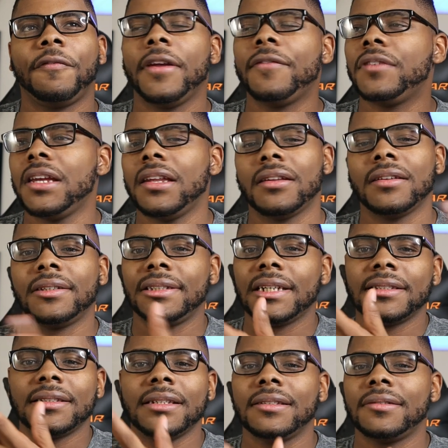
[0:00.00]
50 to
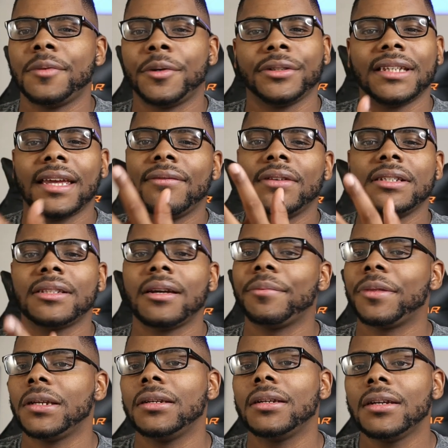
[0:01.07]
60 or 70
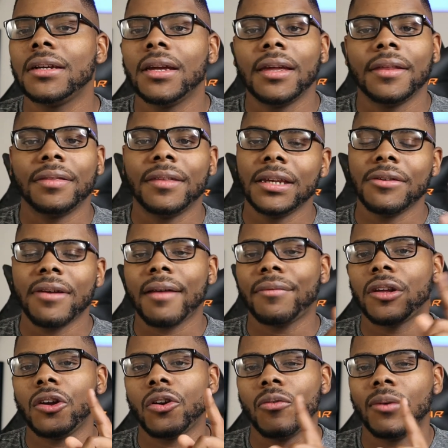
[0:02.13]
something, then you
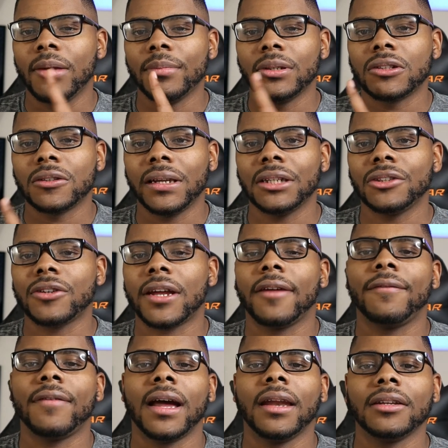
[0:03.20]
have to go in between and try
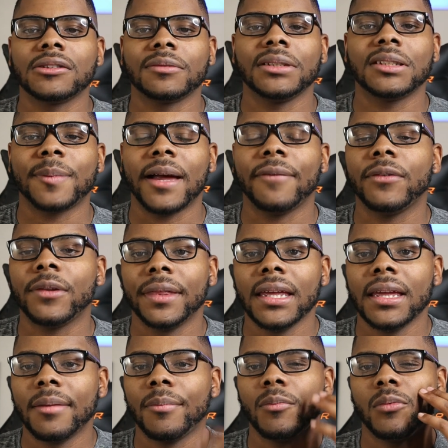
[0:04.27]
to find a sweet spot for
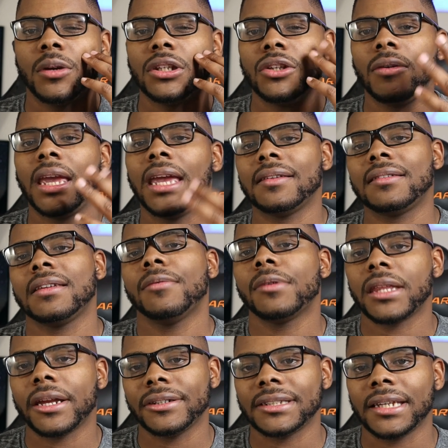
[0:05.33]
them when you can't see
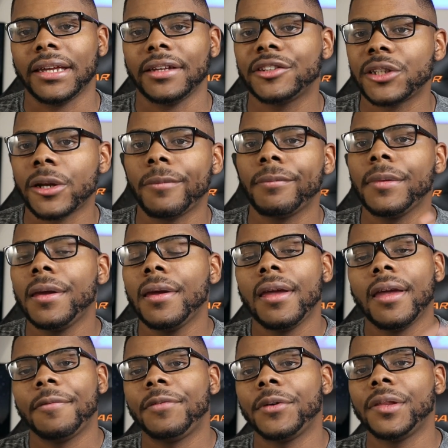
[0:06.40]
what they're seeing. So
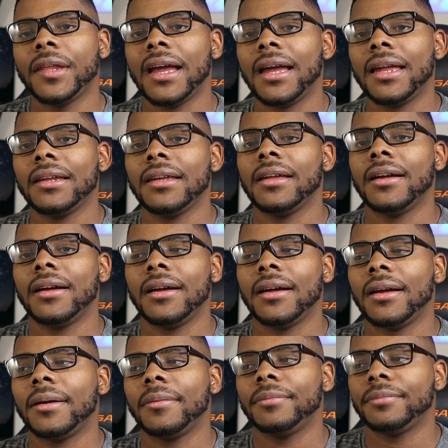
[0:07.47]
for
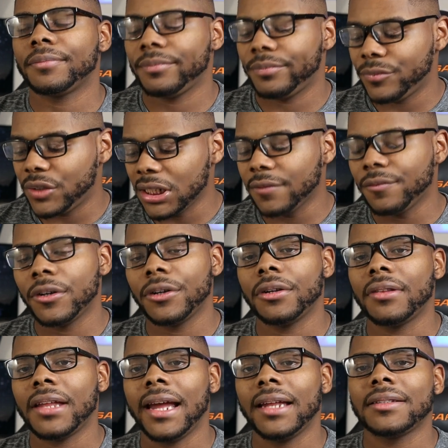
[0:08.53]
that, just
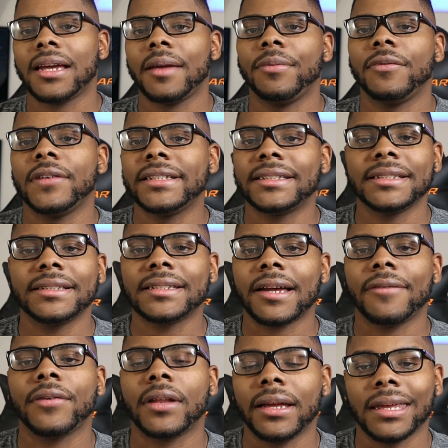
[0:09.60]
for that type of instance,
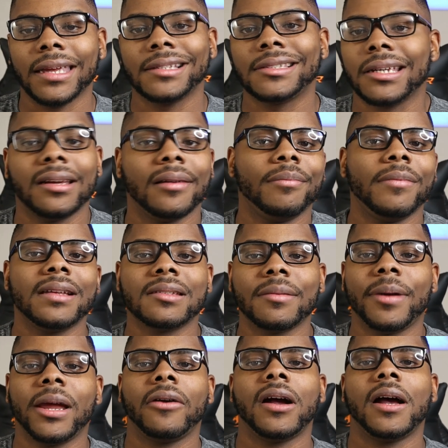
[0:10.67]
I feel like it's a
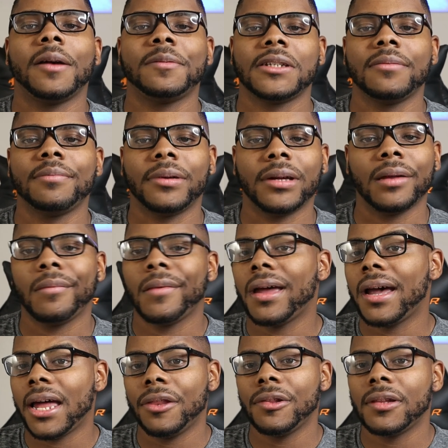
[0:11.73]
better option, but
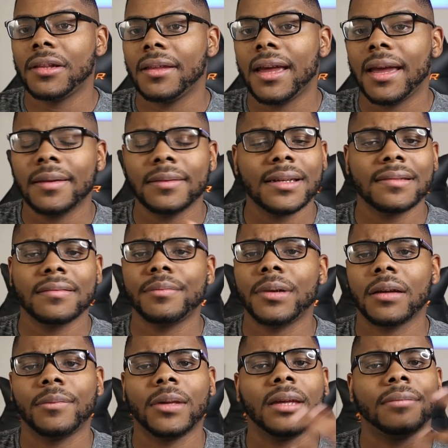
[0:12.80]
other than that, doesn't
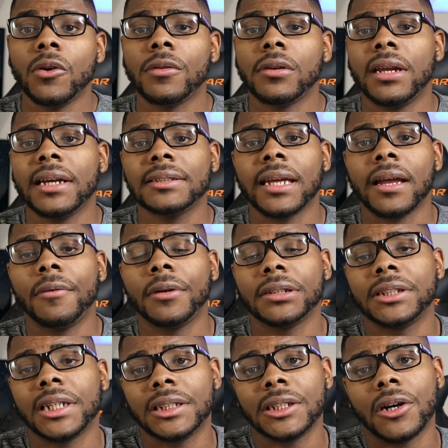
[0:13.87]
bug me. So the next thing I
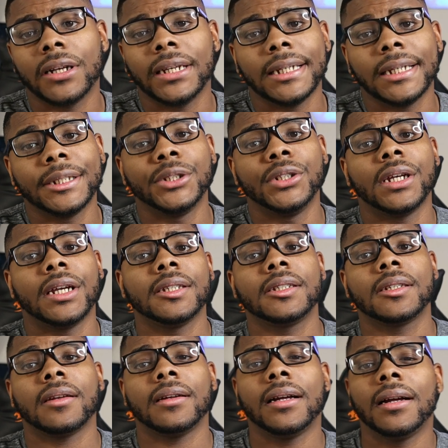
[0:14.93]
want to touch on is
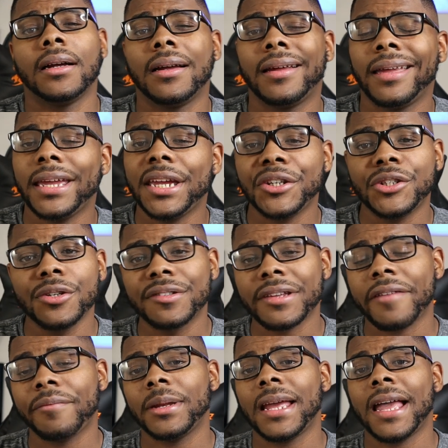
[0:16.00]
just issues
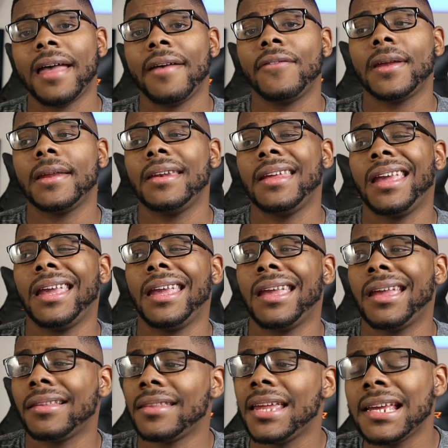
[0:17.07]
I've been having
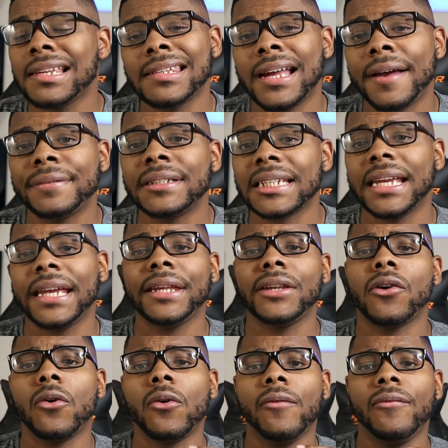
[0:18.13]
and things that I've
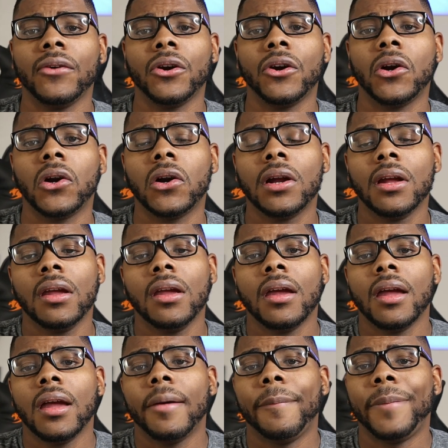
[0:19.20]
seen over
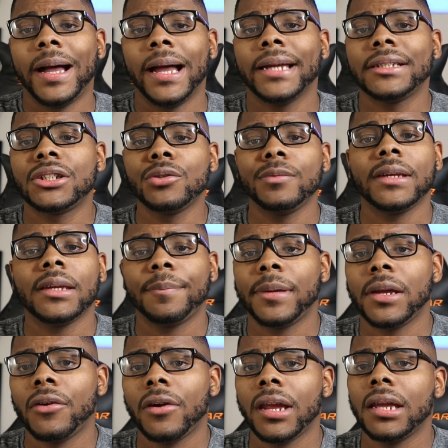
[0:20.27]
my 2-week
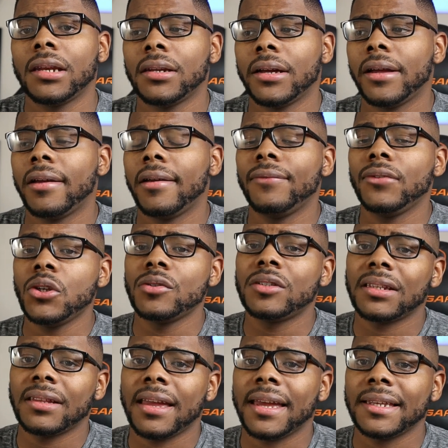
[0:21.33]
period of
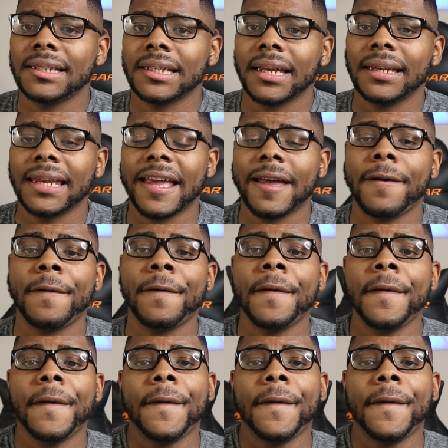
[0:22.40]
using the headset. Now,